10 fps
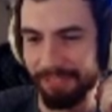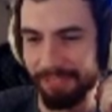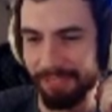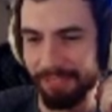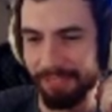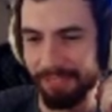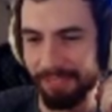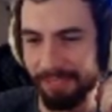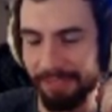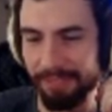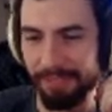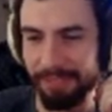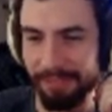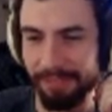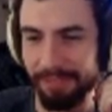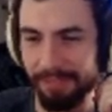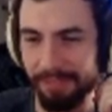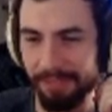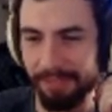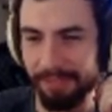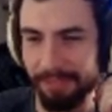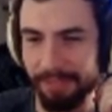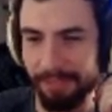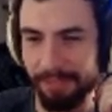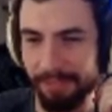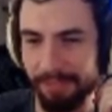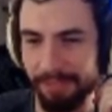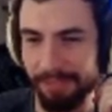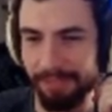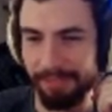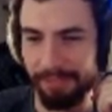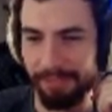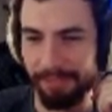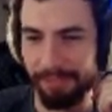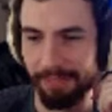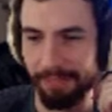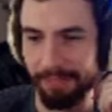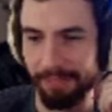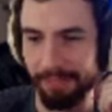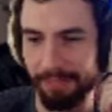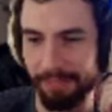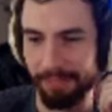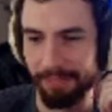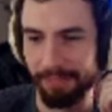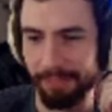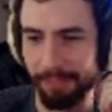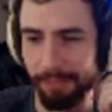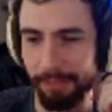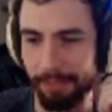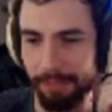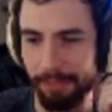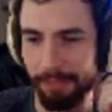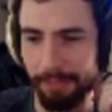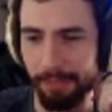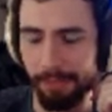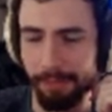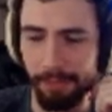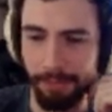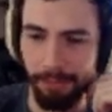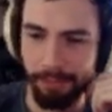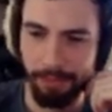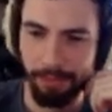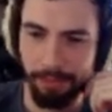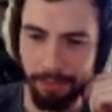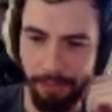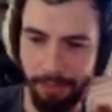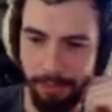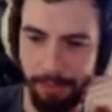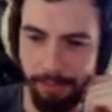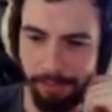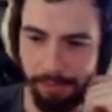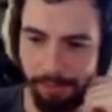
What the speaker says: No words are spoken by the person on screen.